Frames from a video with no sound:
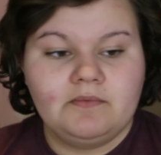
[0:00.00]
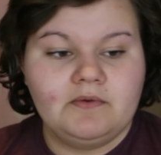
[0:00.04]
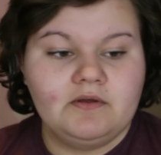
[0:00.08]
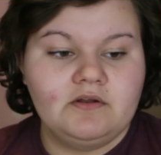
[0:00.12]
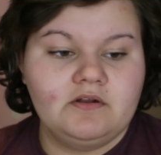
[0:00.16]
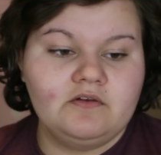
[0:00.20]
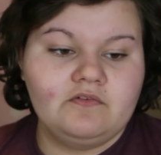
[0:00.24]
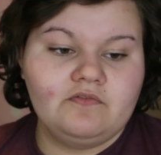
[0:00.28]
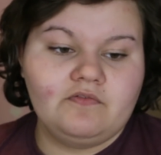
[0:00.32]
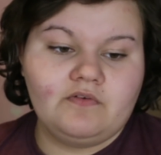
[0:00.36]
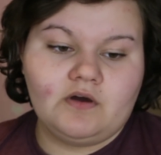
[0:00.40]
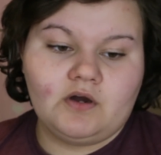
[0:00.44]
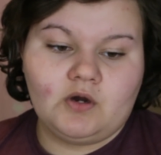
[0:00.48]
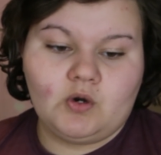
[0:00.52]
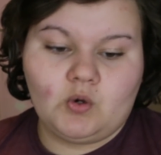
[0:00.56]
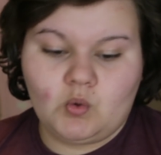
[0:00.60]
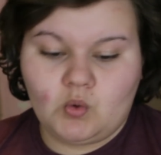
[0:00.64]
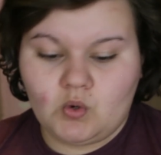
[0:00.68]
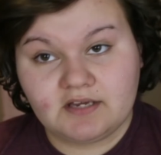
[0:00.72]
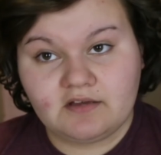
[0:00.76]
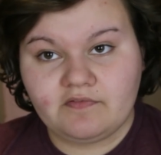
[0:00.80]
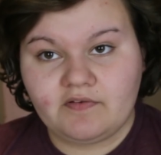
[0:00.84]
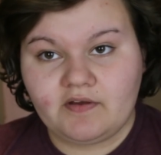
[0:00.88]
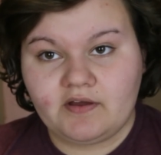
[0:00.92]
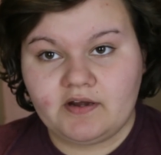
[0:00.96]
Beauty Faux
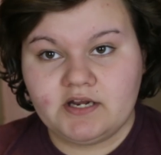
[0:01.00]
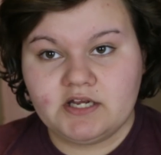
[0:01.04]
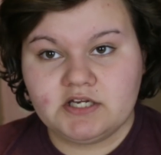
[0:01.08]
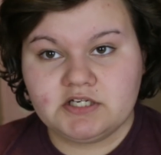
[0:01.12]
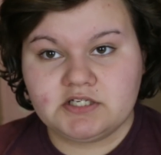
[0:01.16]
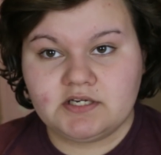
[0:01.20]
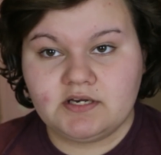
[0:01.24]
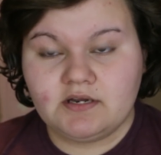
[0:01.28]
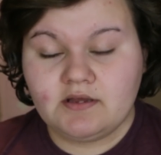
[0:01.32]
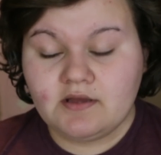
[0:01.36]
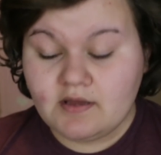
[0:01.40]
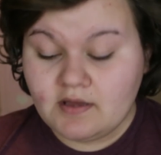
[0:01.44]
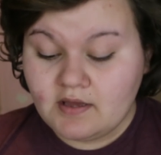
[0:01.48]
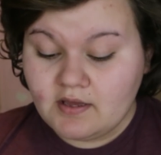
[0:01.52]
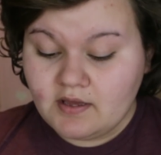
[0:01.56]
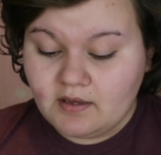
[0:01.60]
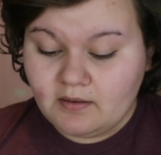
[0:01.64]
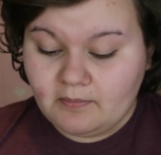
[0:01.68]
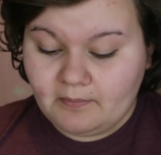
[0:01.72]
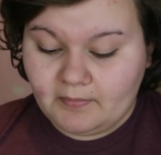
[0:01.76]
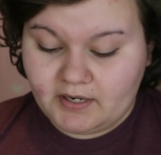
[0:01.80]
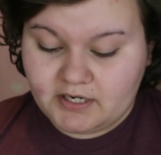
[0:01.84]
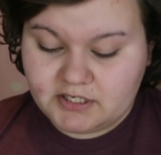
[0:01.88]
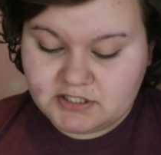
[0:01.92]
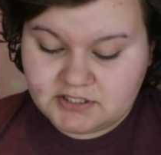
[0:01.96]
Wig Foundation.
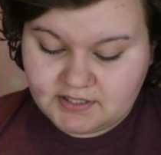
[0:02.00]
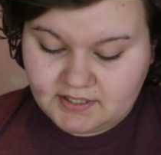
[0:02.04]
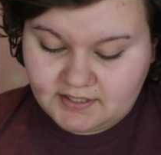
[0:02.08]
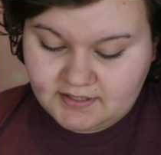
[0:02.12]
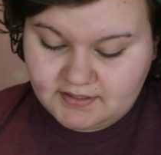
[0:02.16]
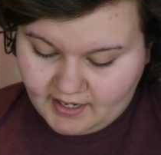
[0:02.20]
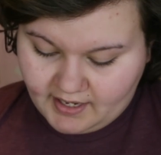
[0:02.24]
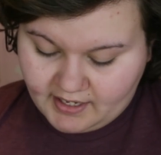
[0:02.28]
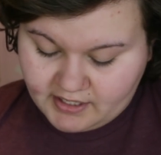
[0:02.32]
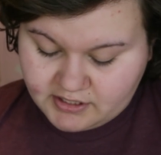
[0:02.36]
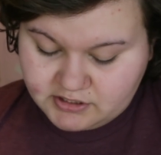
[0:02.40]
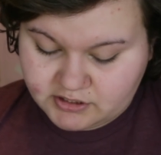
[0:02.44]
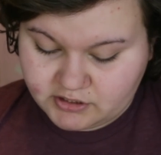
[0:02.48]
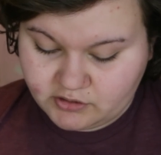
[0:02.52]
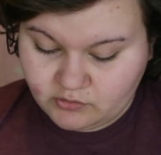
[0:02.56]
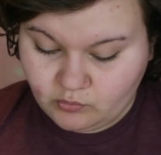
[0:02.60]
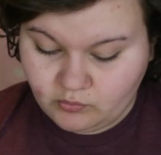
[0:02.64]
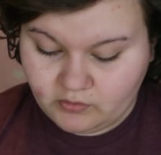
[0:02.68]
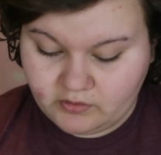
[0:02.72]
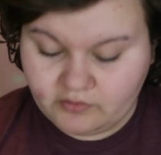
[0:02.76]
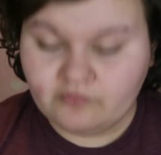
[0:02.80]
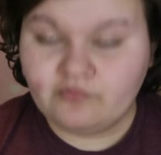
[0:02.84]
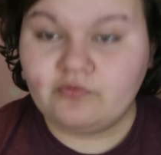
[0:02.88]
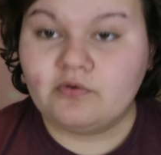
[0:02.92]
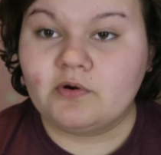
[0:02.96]
My shade Cashew
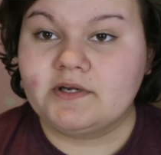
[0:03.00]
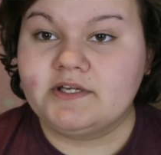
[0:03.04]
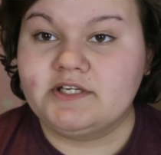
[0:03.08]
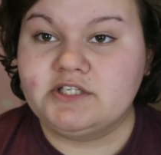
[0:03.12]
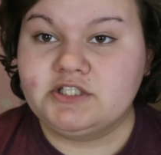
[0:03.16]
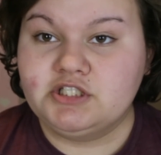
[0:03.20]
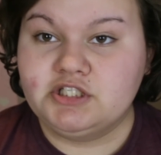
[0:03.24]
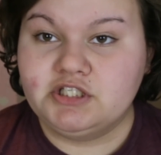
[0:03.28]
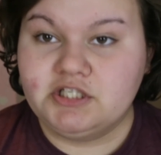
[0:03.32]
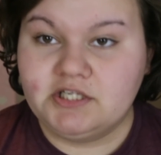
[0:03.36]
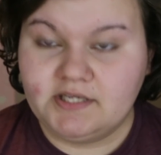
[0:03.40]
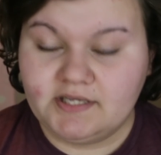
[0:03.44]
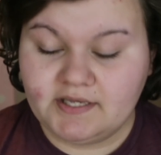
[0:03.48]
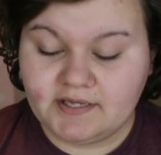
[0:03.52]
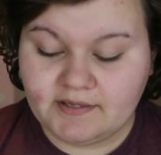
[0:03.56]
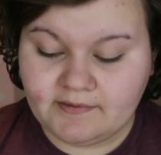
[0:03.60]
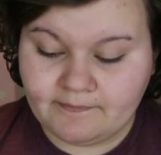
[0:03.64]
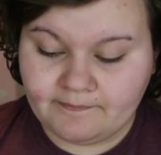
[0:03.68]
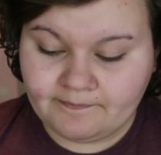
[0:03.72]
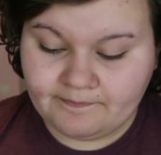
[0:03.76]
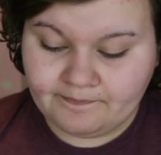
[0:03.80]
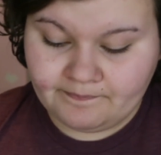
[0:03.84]
140G,